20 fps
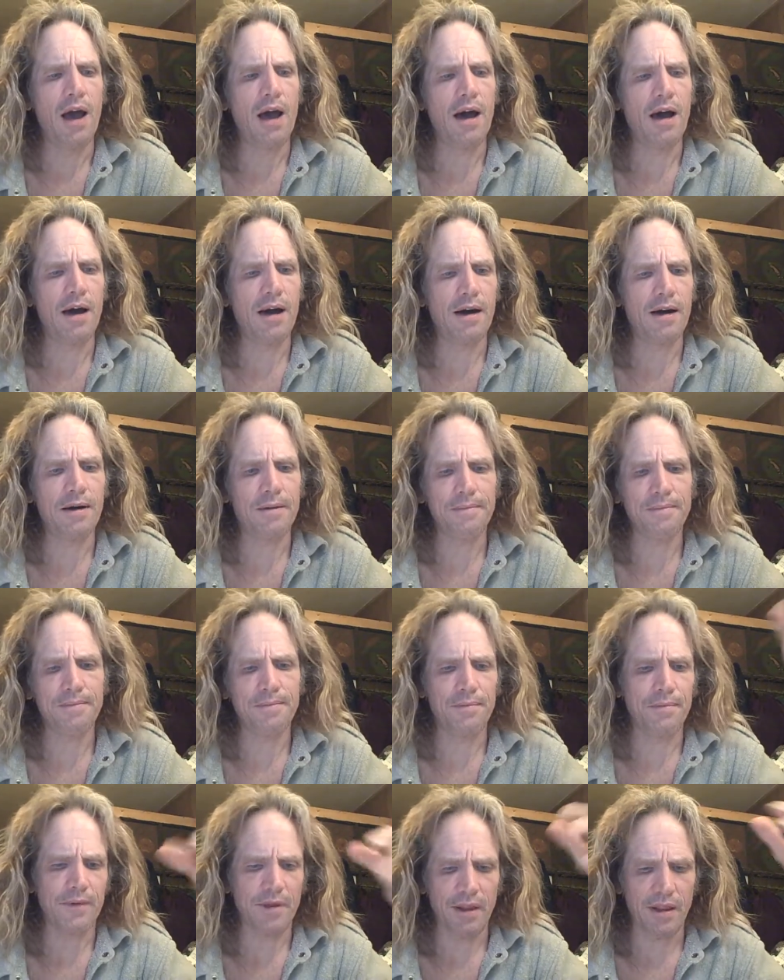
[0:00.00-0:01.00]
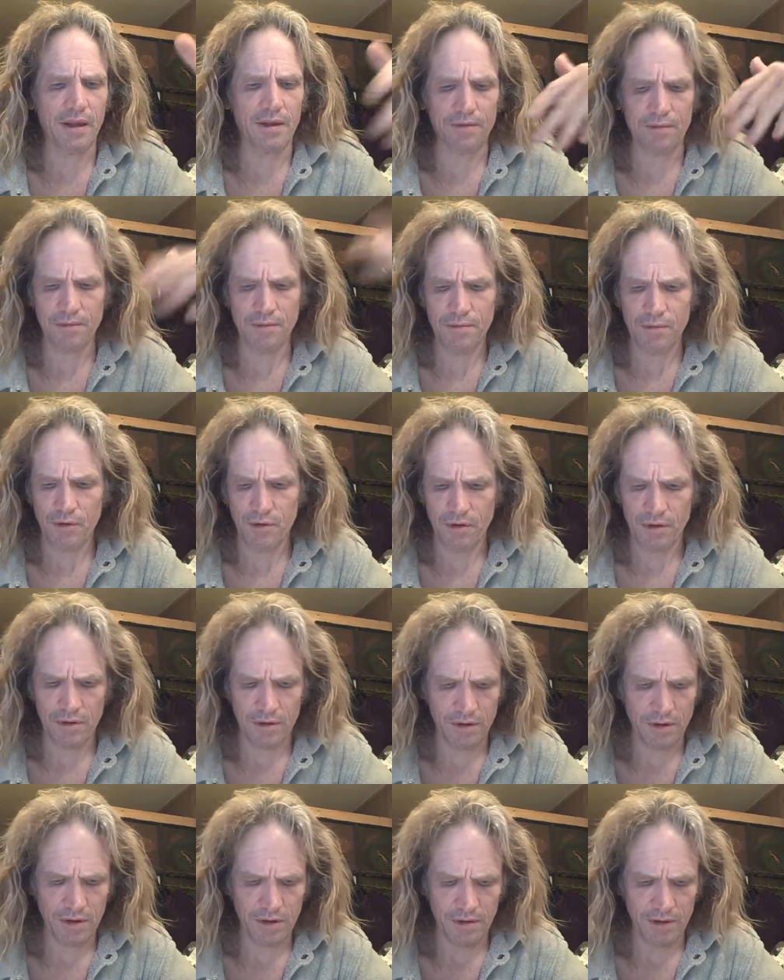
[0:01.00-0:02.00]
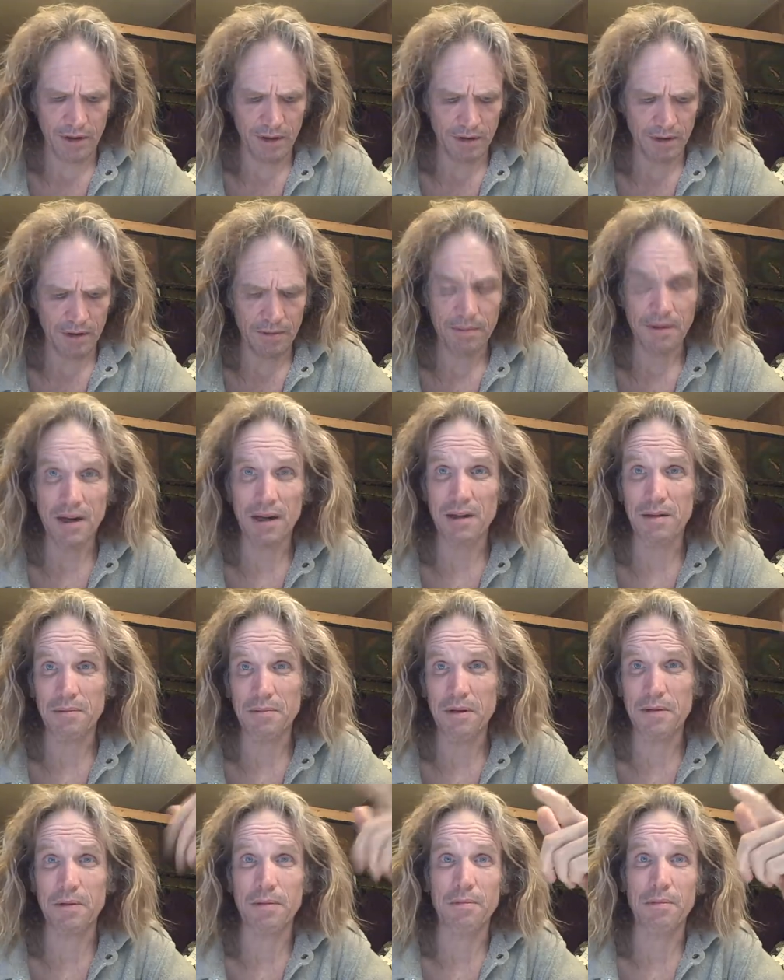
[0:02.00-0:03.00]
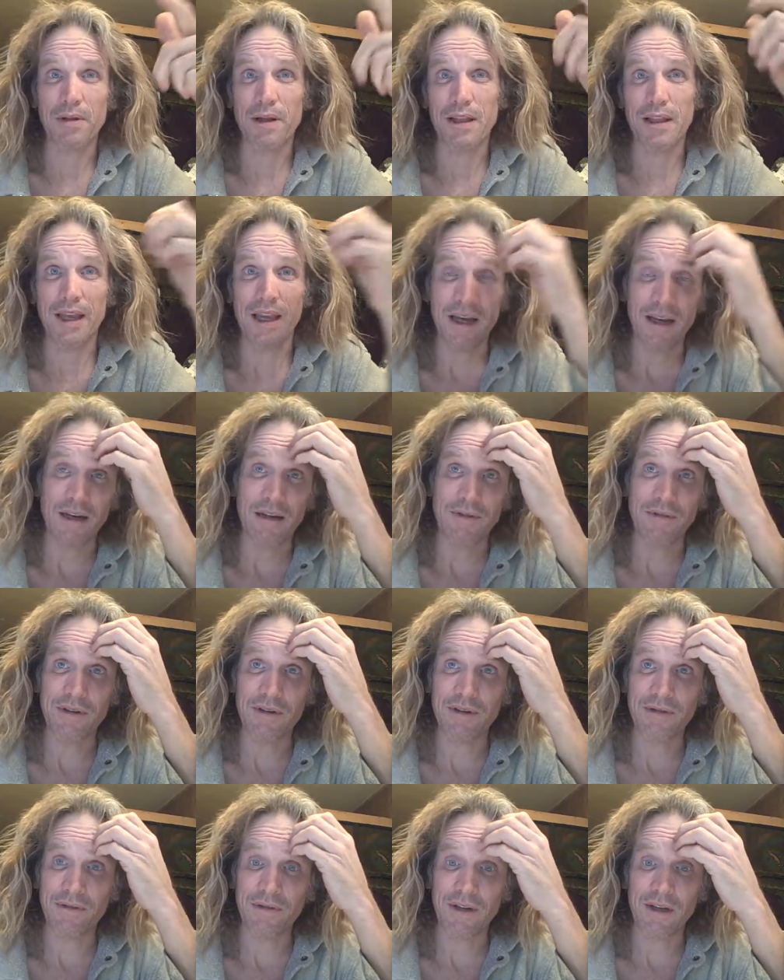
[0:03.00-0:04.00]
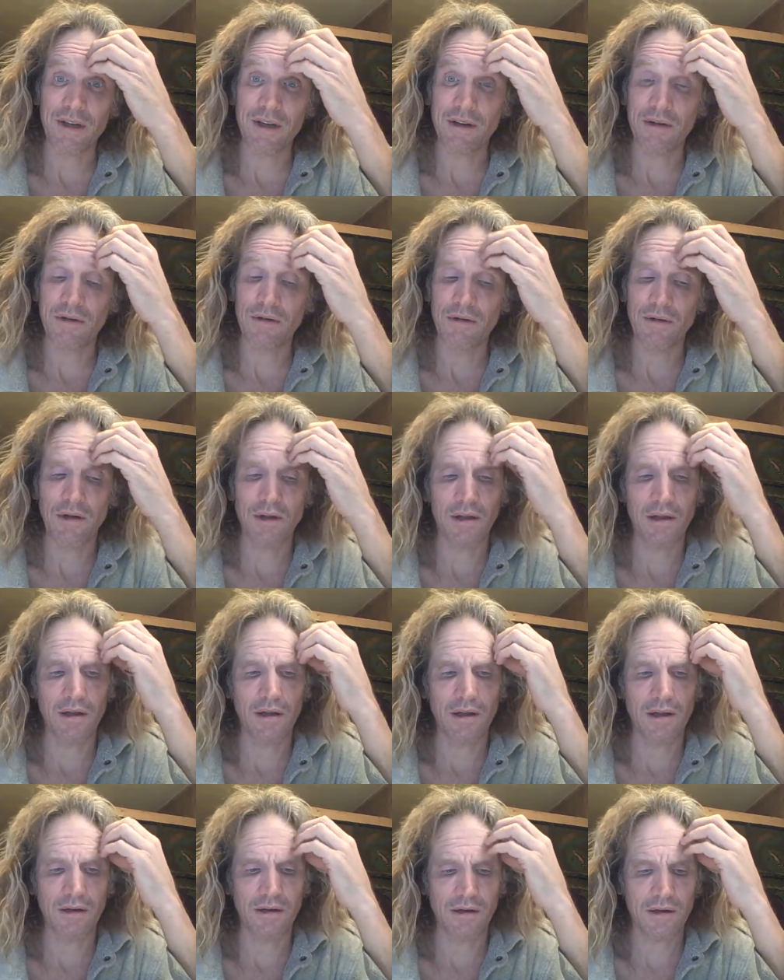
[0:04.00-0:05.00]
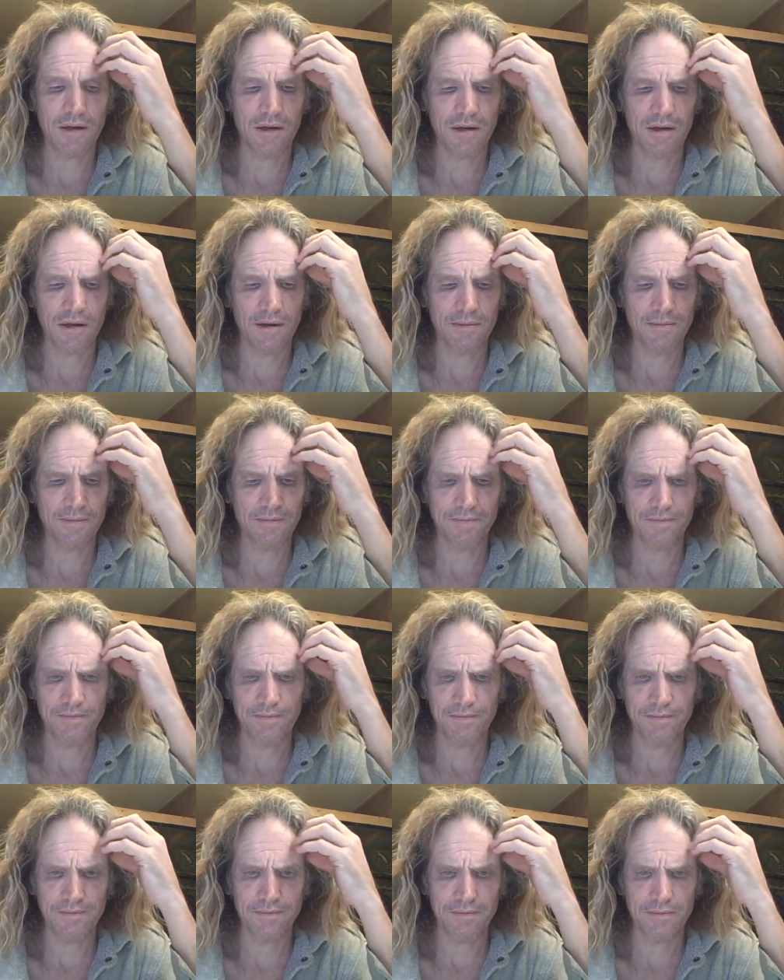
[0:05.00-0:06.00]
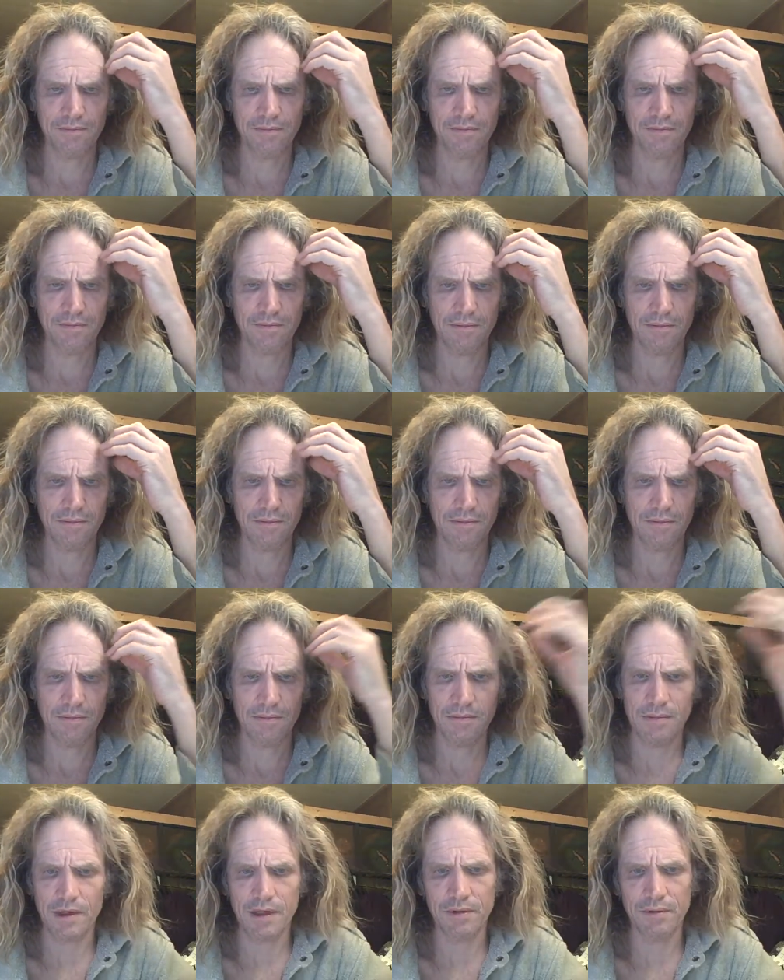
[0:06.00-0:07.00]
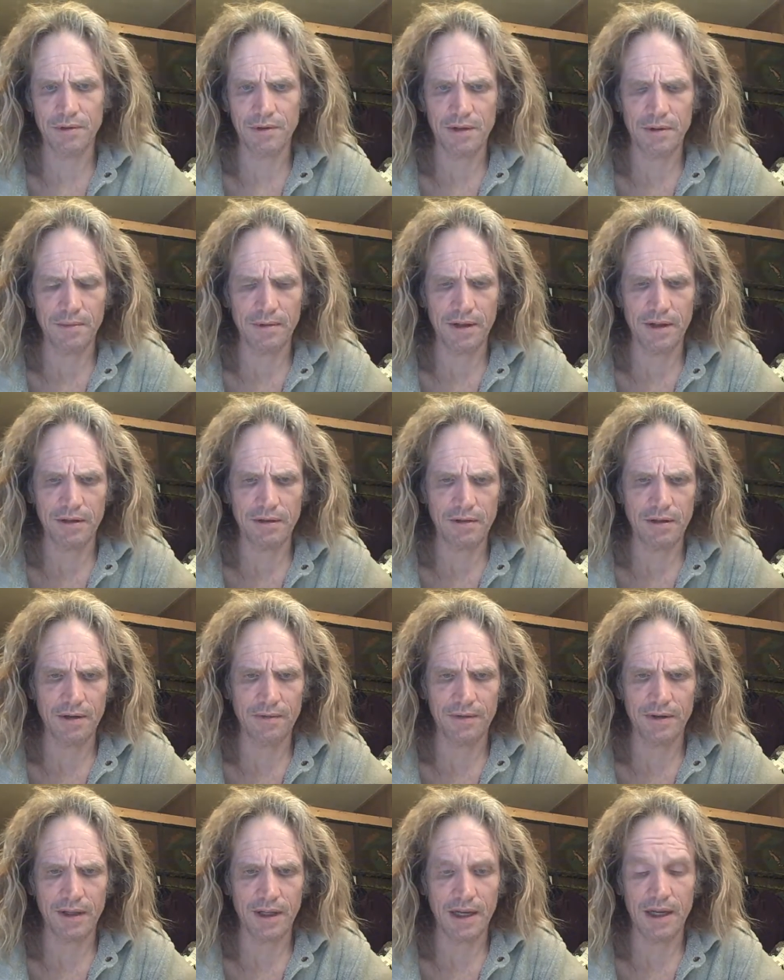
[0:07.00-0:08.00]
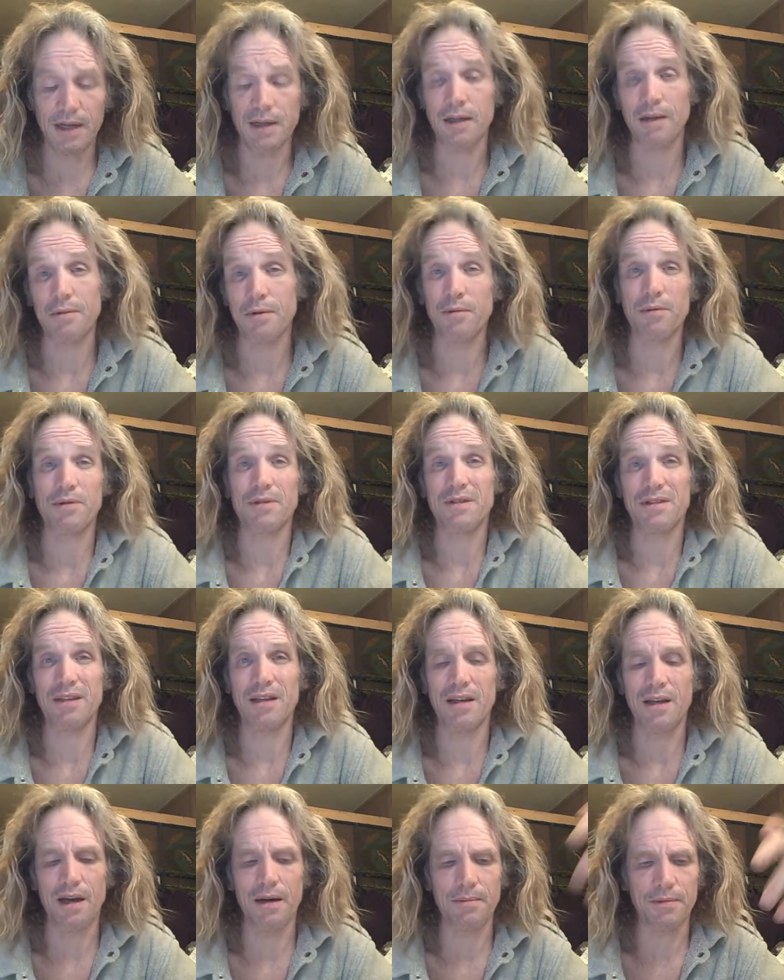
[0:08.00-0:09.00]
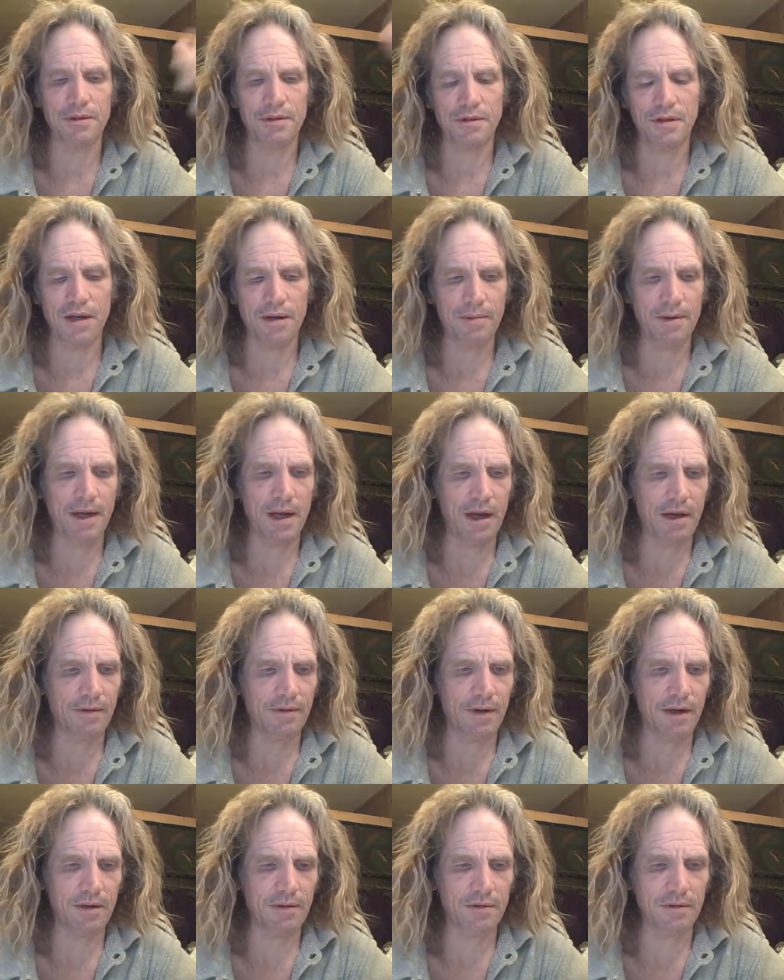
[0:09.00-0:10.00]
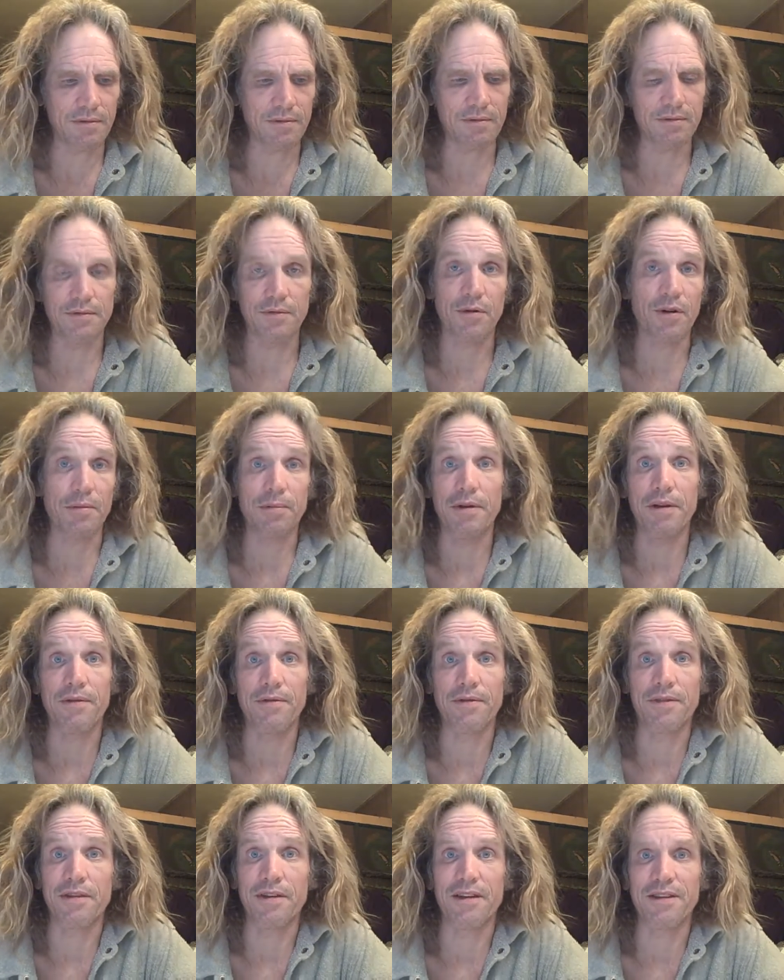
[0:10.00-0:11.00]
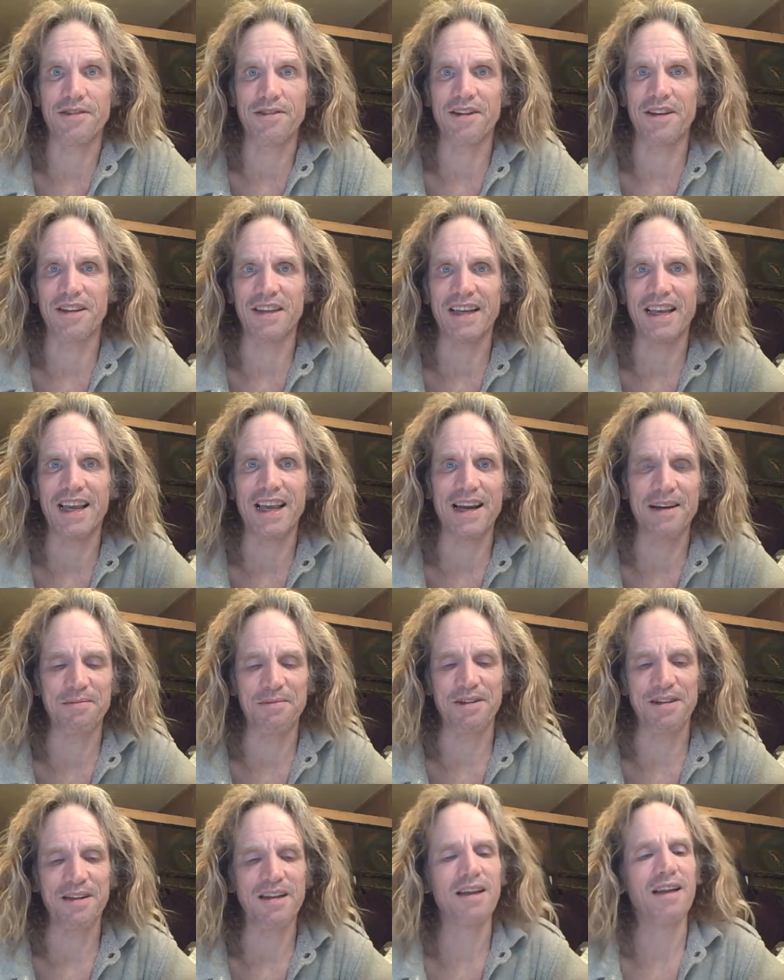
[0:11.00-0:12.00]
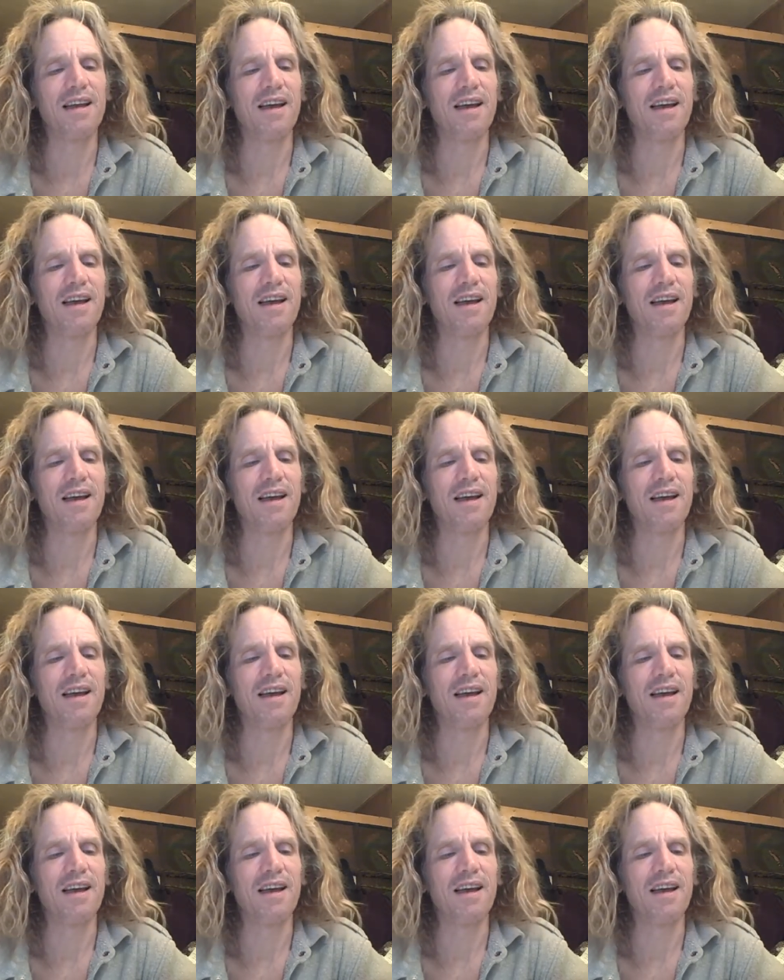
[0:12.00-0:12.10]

When things were more current, but I'll maybe play the end of his video and deal with some of the stuff at the ending, but we'll see how much time I have. I don't know, 40 minutes is on the camera.